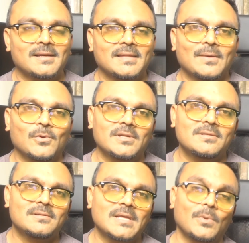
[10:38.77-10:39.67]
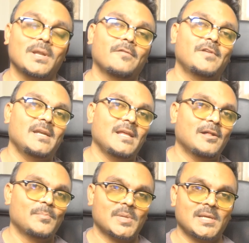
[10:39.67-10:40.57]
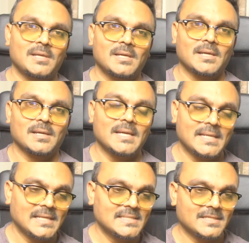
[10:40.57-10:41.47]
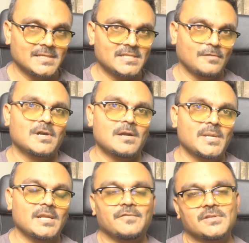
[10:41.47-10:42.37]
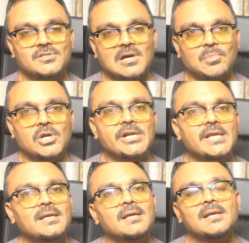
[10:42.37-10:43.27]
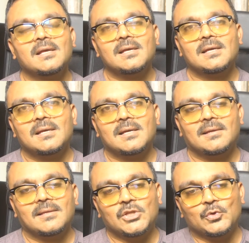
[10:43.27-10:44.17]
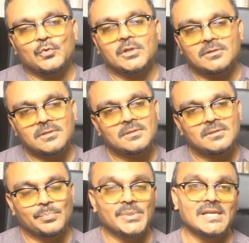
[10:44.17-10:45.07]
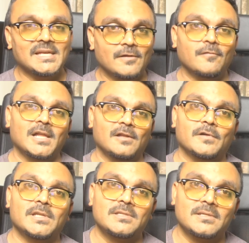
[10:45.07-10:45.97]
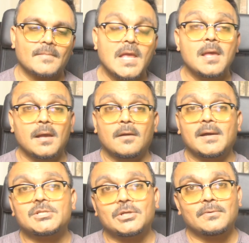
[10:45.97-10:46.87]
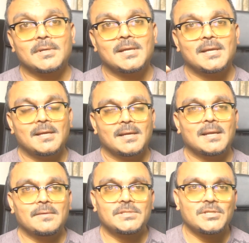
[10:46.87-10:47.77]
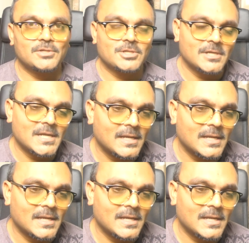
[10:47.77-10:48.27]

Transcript: That would definitely help, at least in this environment. If you stop learning, you will be irrelevant. All right, so now it's your turn.